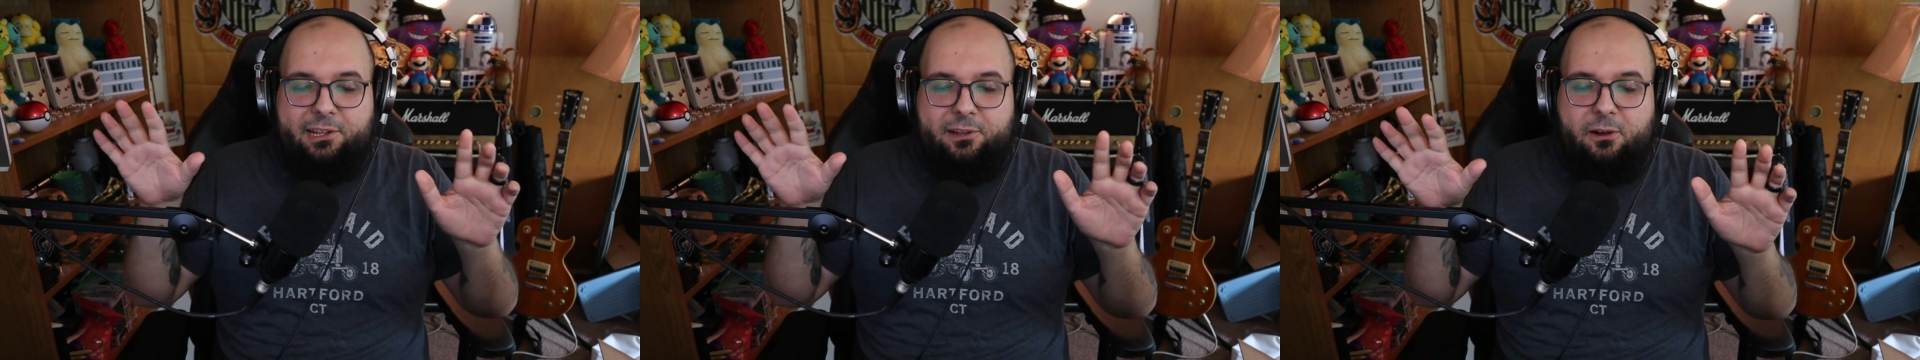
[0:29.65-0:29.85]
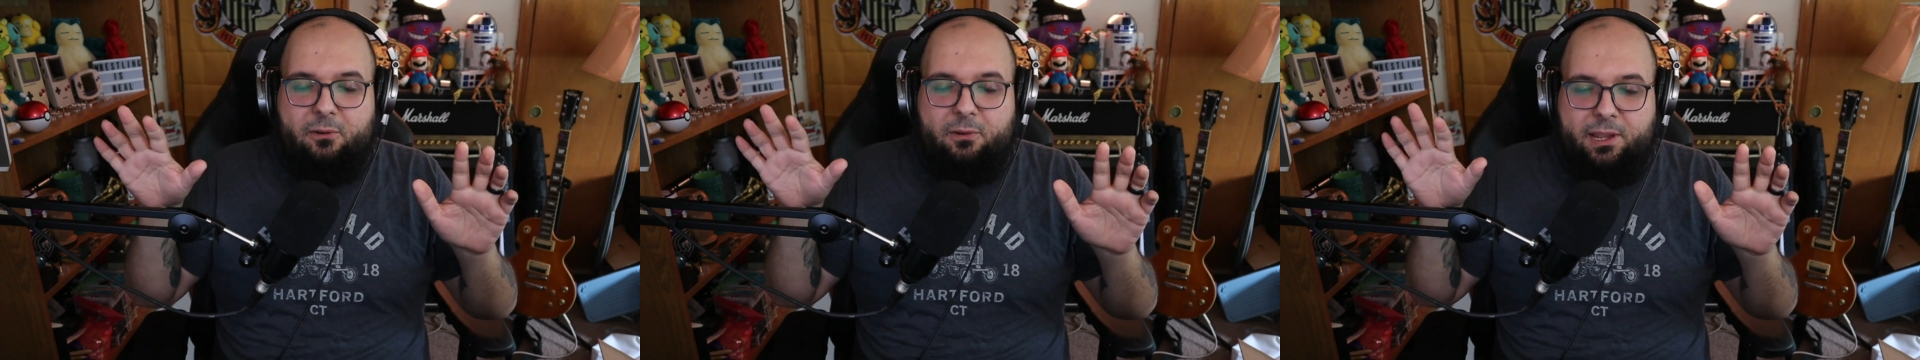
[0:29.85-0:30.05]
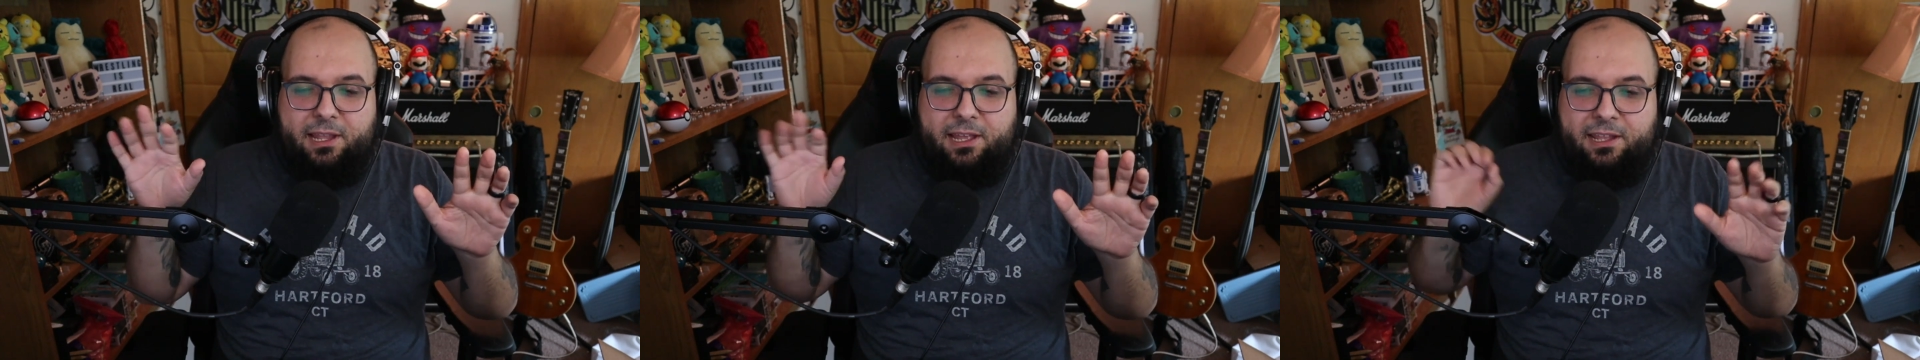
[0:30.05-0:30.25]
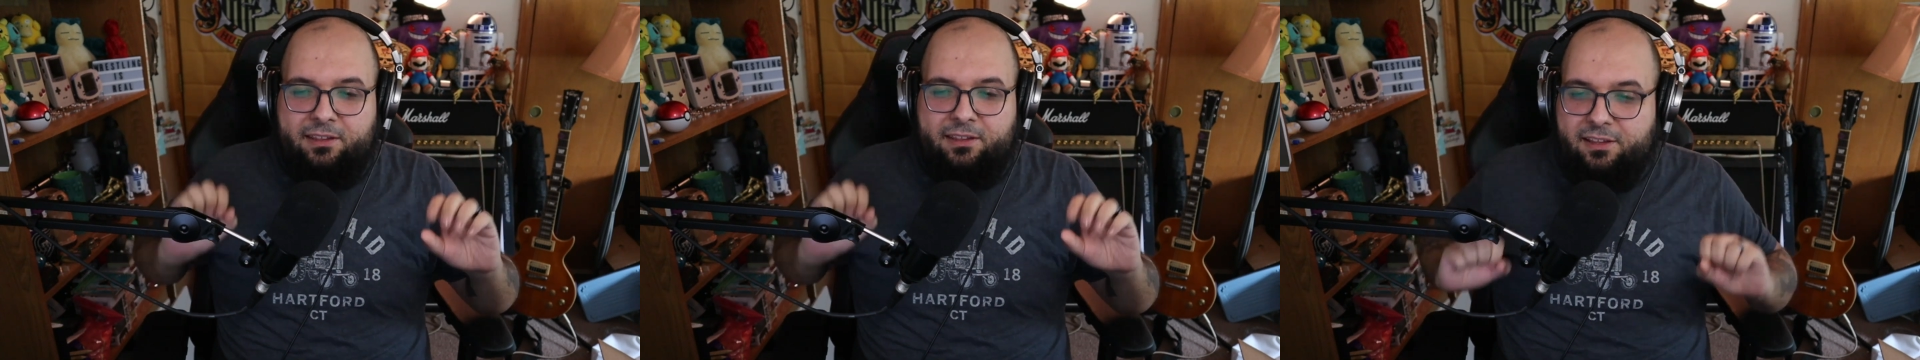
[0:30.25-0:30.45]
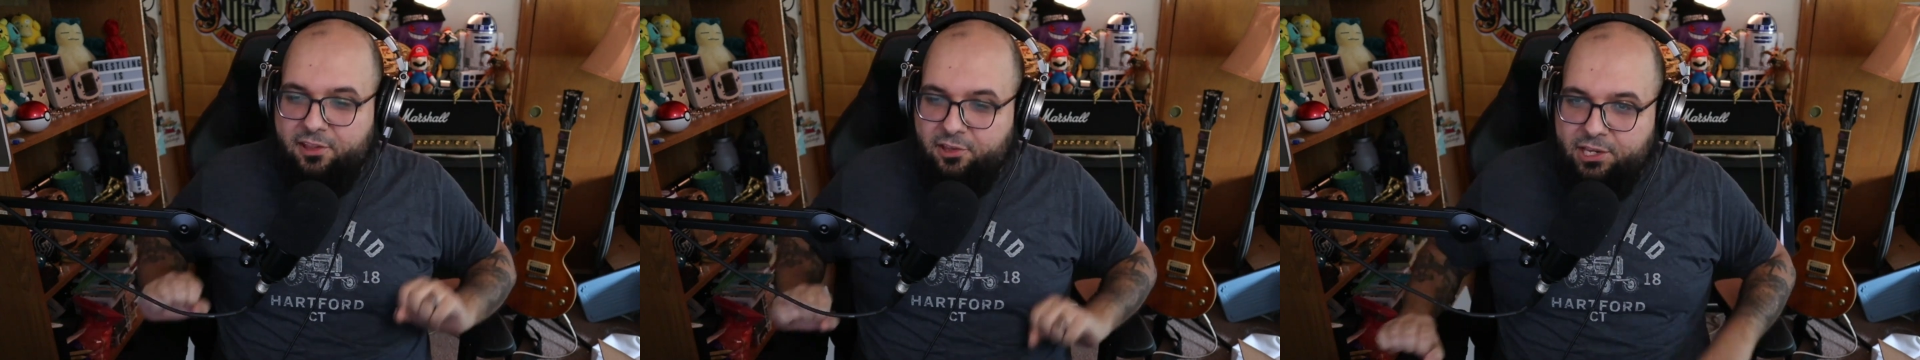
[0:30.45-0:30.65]
going in
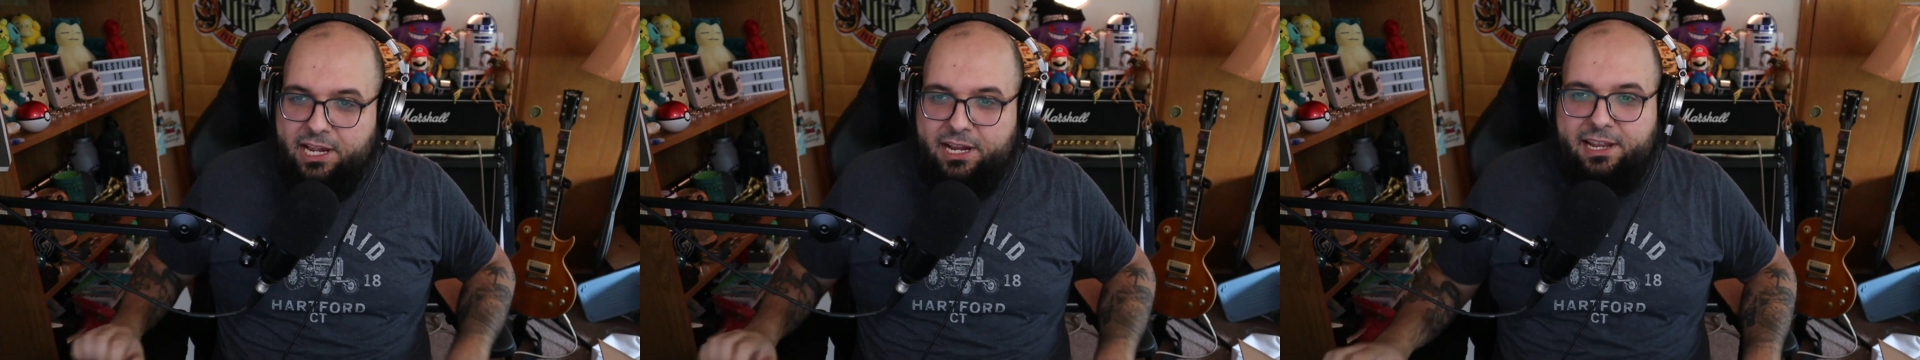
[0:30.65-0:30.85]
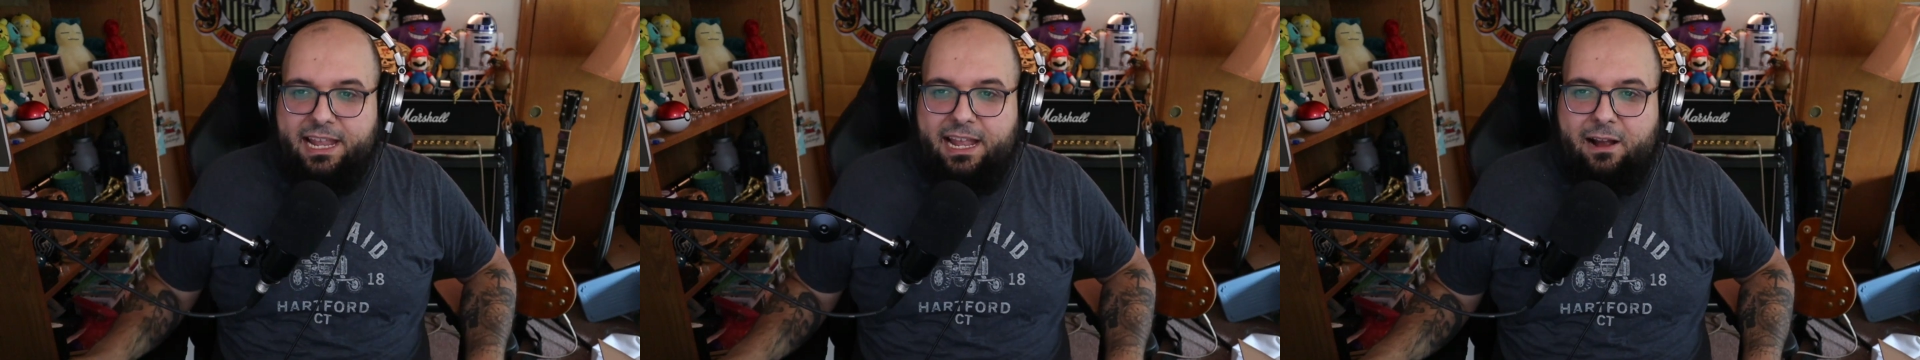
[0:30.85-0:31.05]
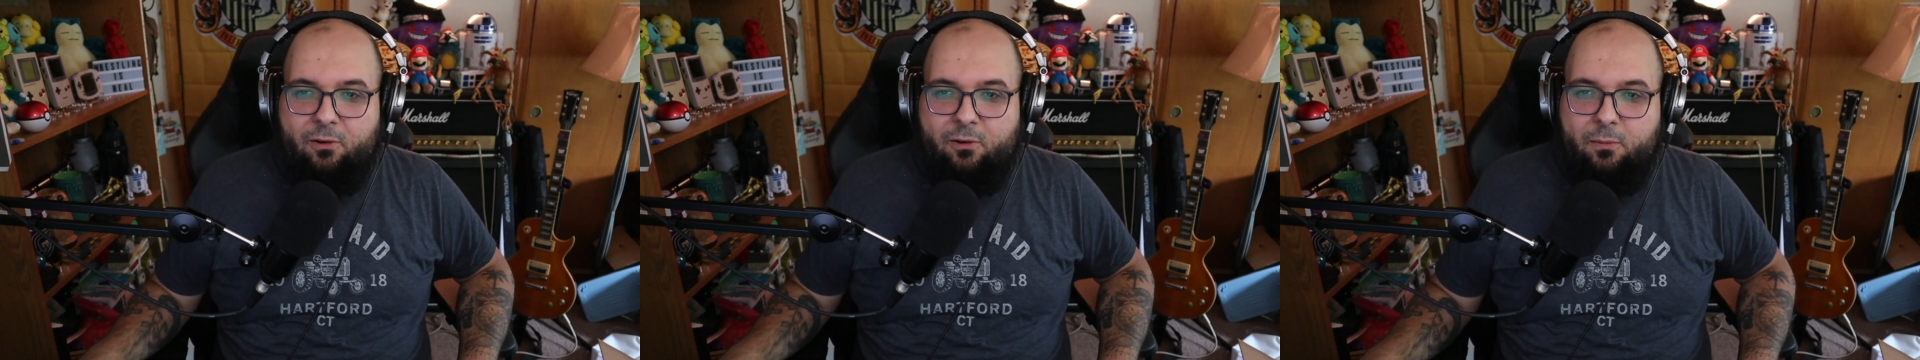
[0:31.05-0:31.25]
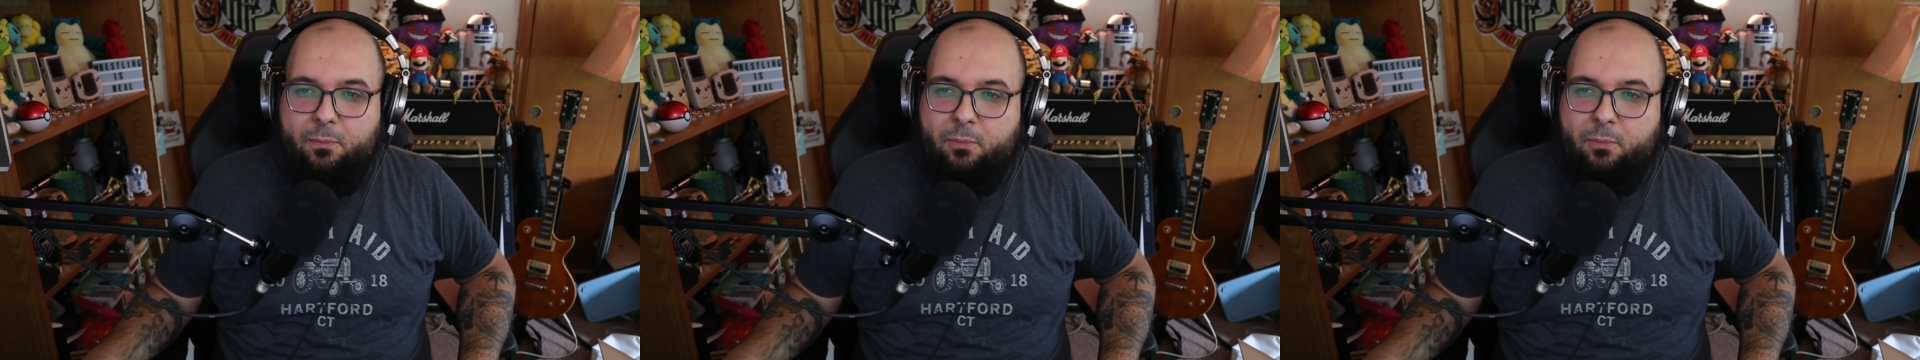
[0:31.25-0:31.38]
to check out